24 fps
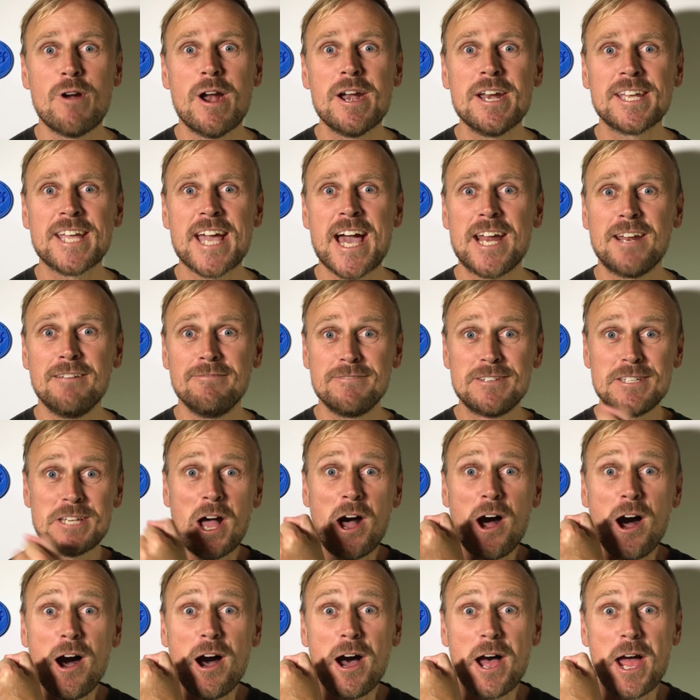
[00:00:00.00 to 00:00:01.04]
running out of
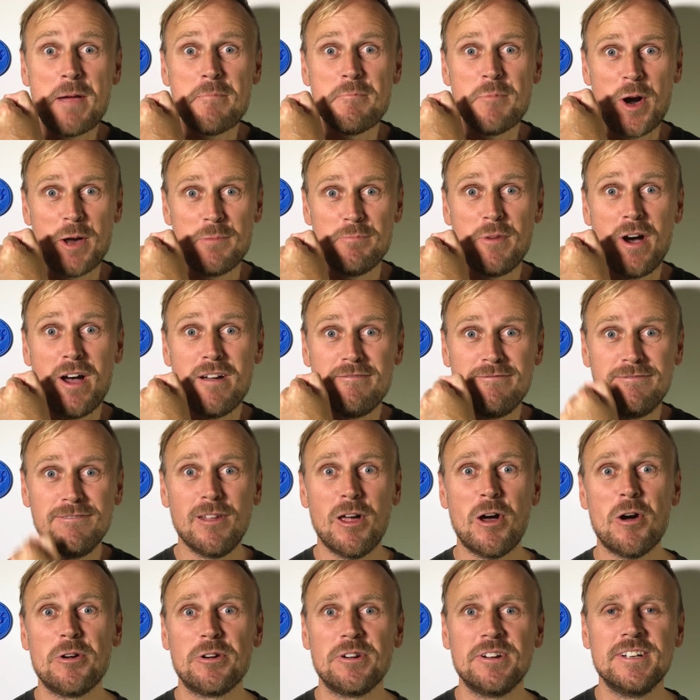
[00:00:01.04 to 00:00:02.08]
time on my
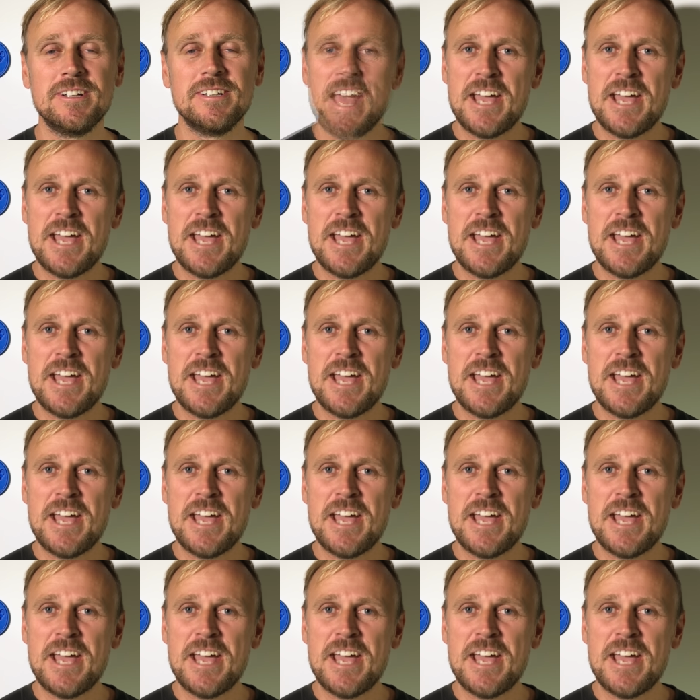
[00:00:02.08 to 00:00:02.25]
vlog.